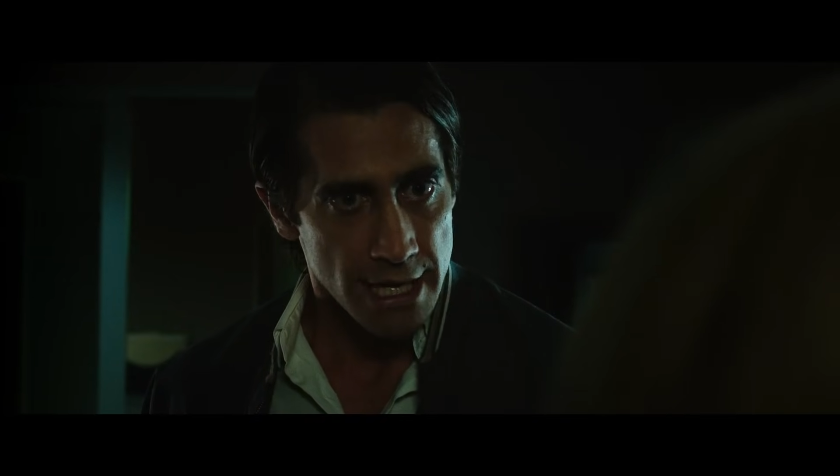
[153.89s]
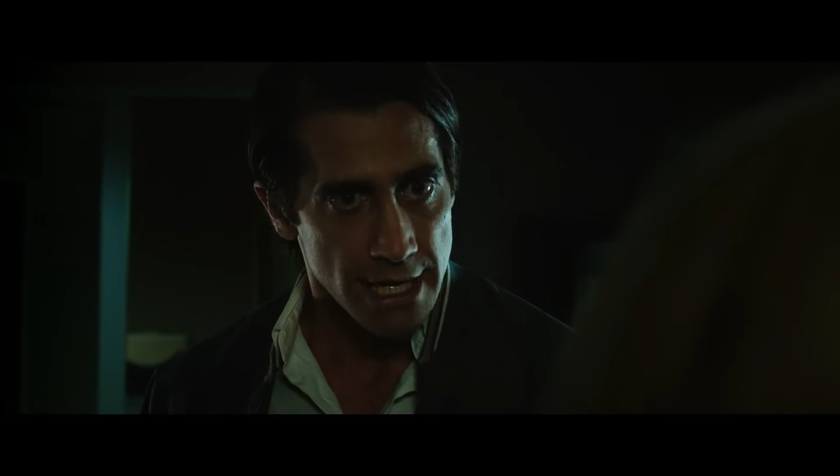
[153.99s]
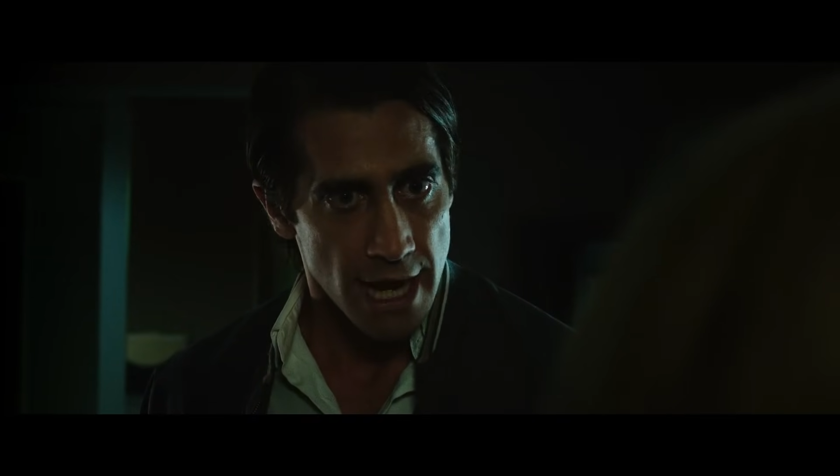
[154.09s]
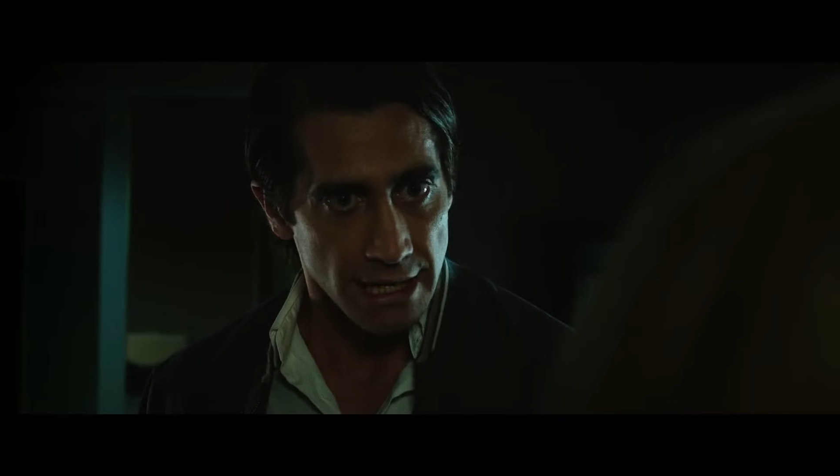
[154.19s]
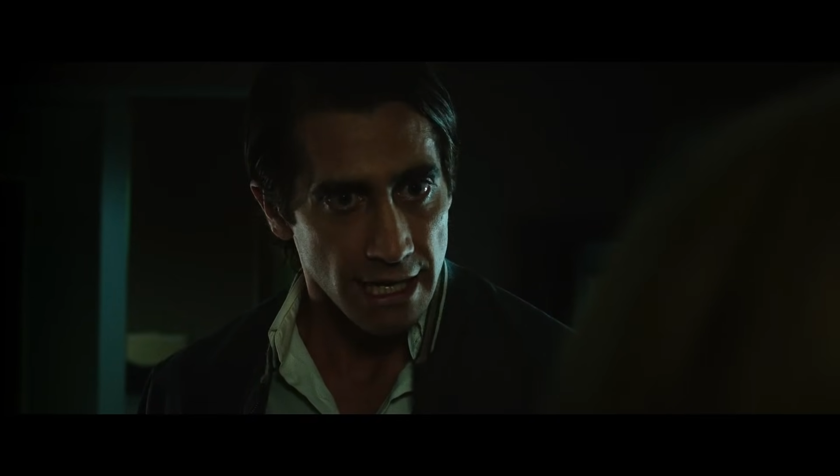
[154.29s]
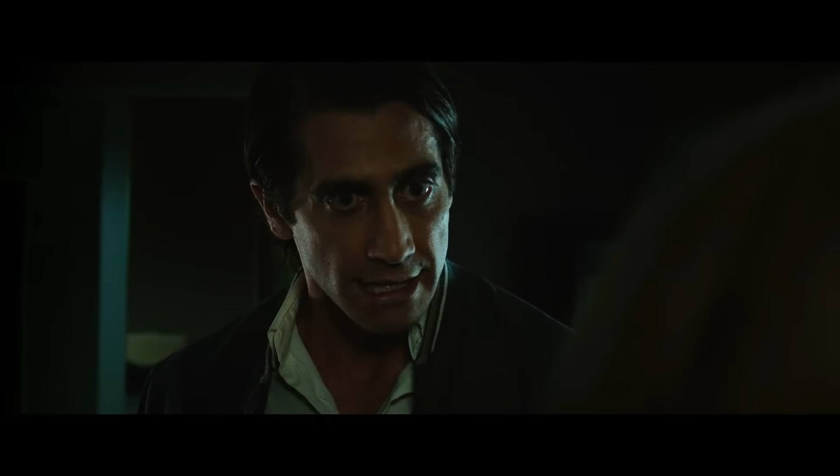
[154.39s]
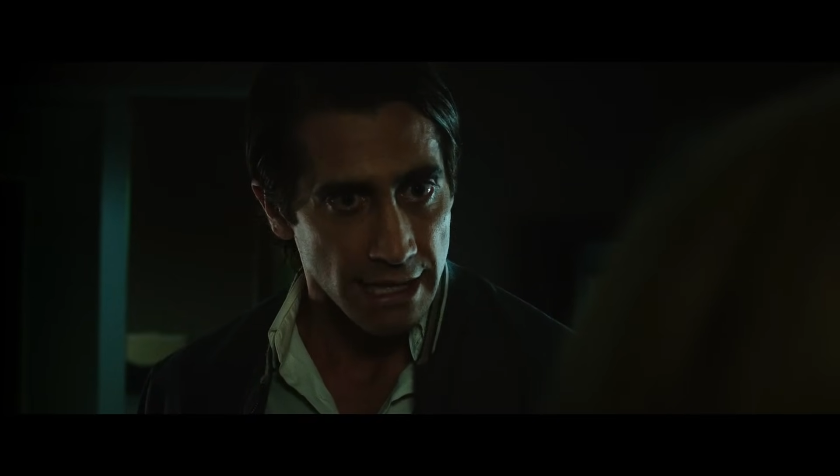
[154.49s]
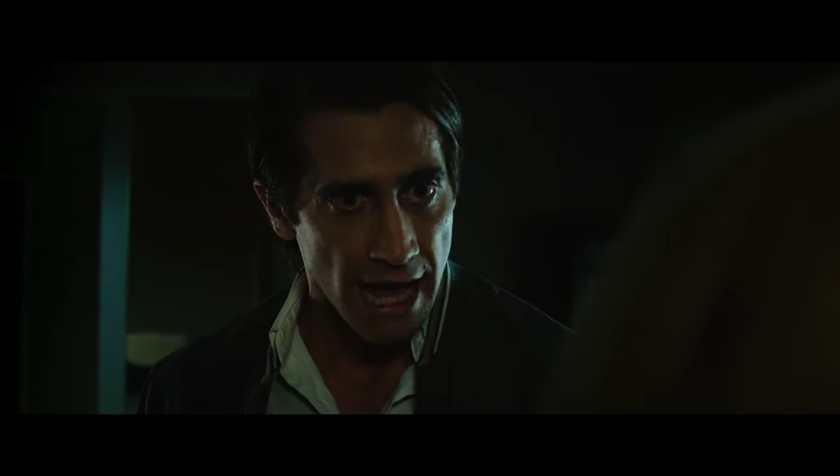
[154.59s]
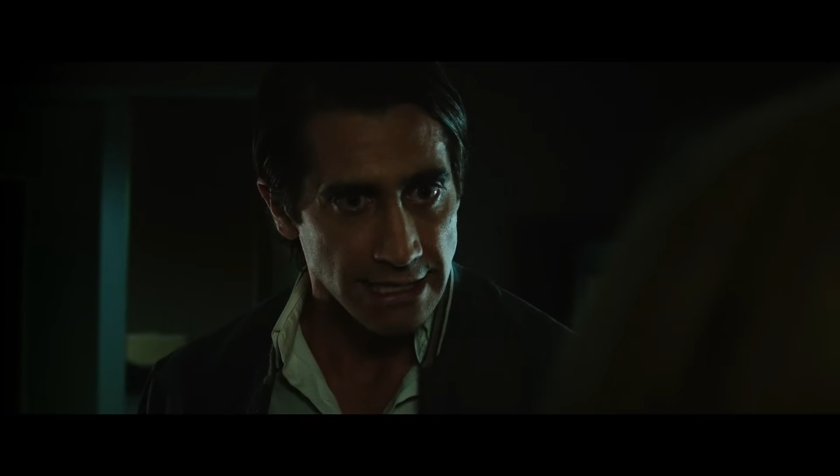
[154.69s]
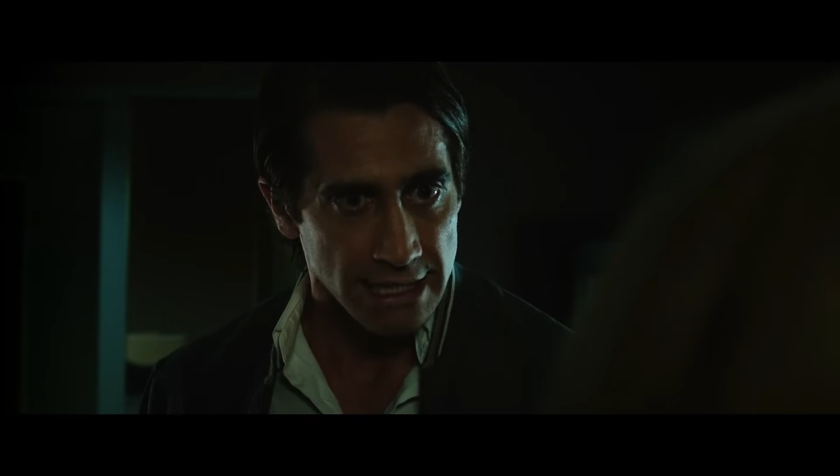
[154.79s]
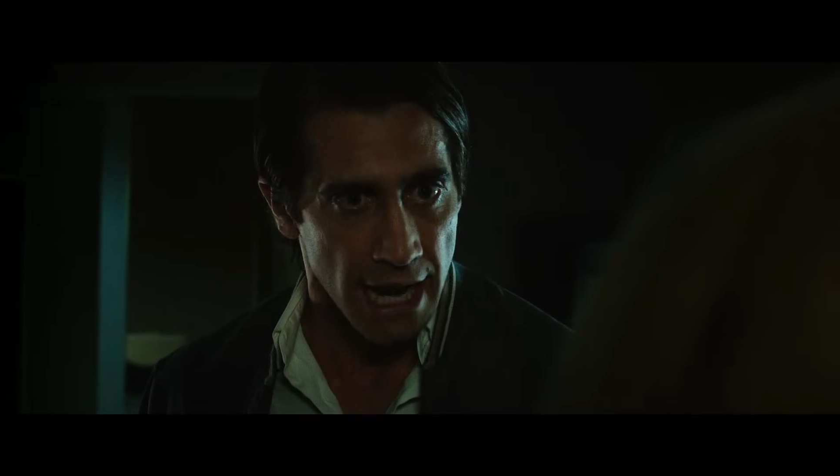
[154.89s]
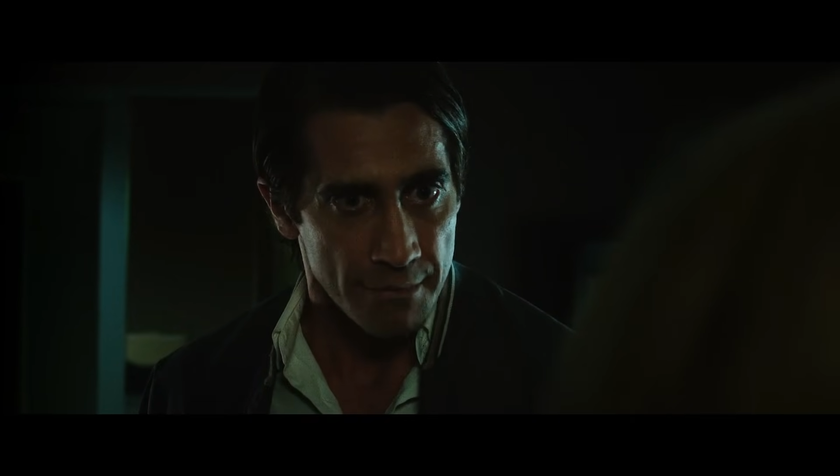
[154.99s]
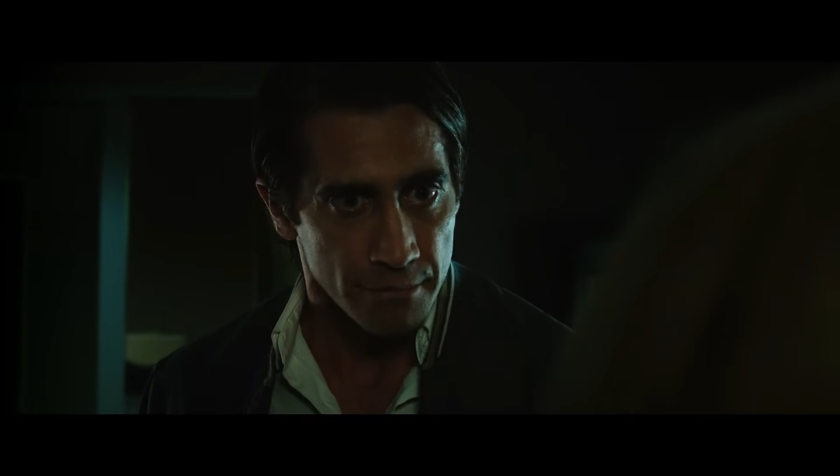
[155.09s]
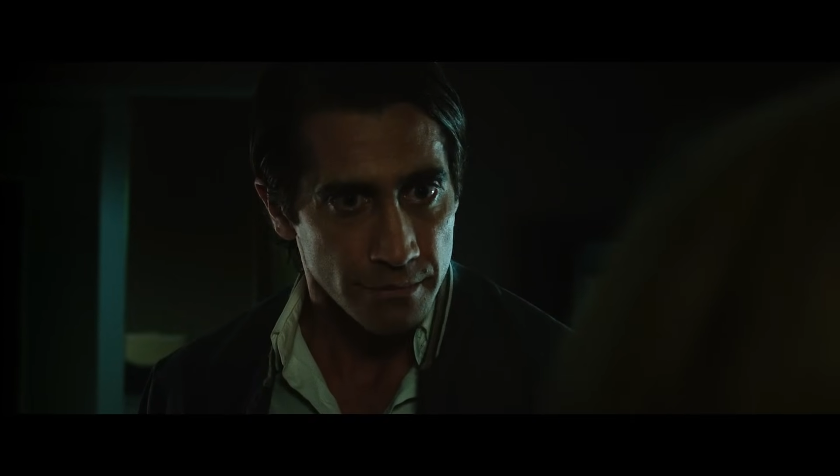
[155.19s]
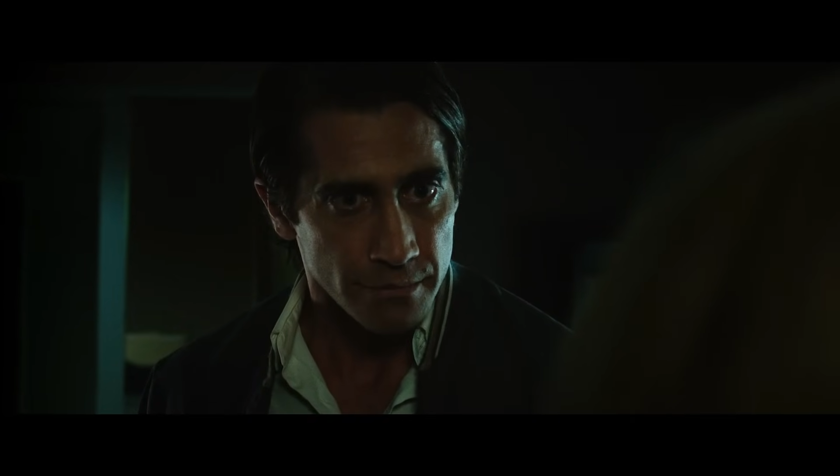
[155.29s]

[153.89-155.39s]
Not like the last time.